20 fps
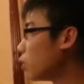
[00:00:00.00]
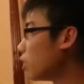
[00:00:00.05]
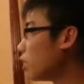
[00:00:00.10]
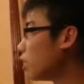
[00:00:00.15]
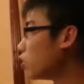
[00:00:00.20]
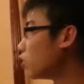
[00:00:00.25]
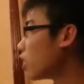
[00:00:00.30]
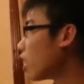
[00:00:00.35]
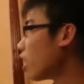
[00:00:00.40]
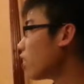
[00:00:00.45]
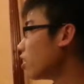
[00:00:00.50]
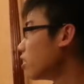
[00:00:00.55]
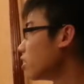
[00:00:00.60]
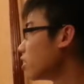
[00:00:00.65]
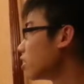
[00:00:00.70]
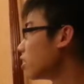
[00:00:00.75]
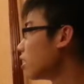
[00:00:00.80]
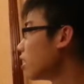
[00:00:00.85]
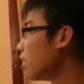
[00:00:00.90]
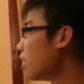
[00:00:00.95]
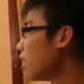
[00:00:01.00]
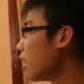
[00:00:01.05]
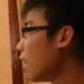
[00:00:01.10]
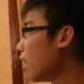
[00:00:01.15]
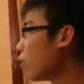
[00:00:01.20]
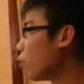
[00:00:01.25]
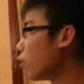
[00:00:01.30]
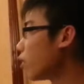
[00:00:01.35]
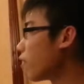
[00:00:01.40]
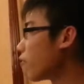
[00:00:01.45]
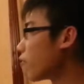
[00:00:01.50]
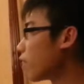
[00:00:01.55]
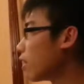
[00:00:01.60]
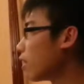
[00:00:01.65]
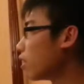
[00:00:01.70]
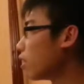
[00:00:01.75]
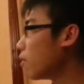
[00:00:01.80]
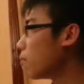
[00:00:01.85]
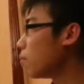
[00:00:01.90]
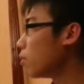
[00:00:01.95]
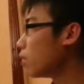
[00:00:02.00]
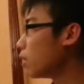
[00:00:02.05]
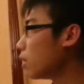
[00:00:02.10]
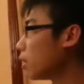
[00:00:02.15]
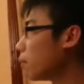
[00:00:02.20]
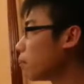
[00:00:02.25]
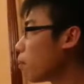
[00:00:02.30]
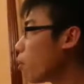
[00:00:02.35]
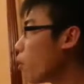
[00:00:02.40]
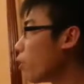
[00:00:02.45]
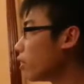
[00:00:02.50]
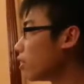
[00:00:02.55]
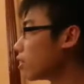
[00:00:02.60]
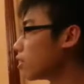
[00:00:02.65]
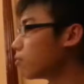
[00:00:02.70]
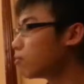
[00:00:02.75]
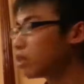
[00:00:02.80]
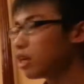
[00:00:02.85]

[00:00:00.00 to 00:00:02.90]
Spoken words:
each others, and we can find out the immunity point.